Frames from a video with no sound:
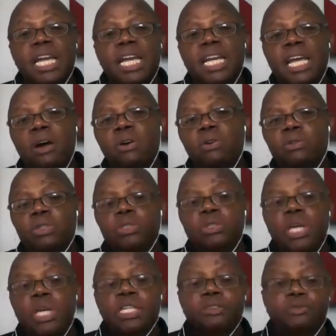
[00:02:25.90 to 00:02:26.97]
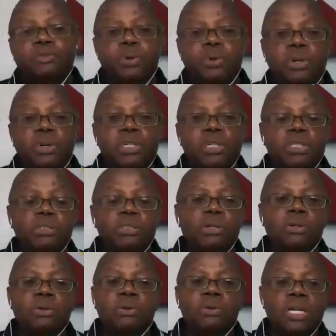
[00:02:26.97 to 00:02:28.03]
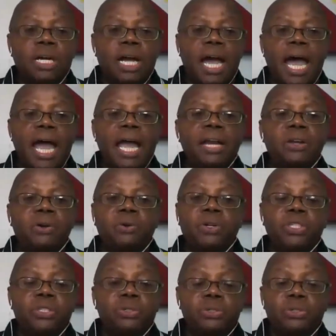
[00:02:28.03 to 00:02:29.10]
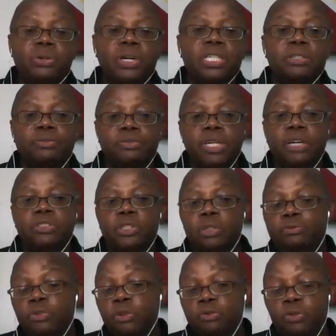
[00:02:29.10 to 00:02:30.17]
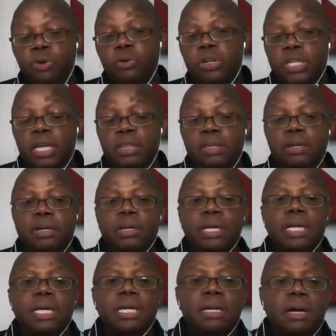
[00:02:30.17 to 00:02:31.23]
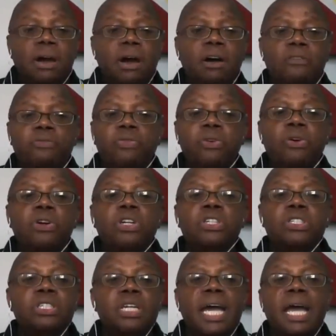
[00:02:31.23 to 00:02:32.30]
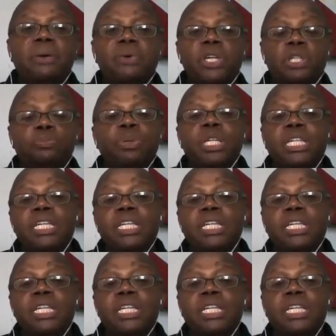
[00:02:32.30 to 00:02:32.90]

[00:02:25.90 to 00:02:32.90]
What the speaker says: And now, as a foreigner, you know, I know, and you know, as if you're foreigners out there, all foreigners are not rich.